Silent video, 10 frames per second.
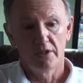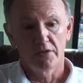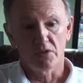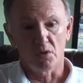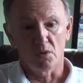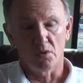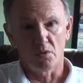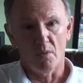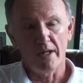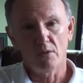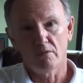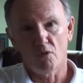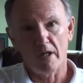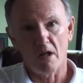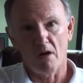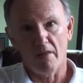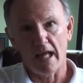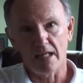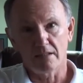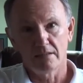So the way to avoid all of
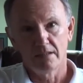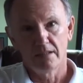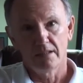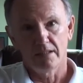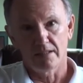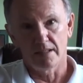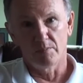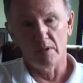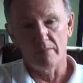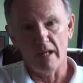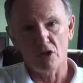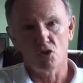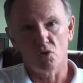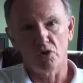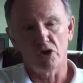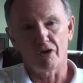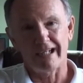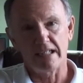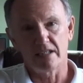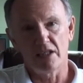that is simply make sure your
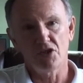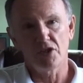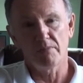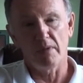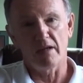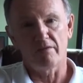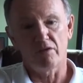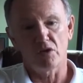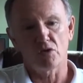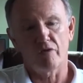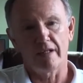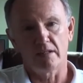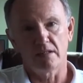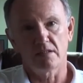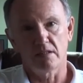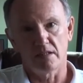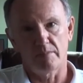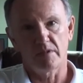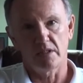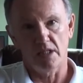contingent beneficiary list is
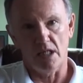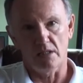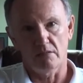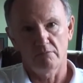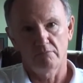up to date.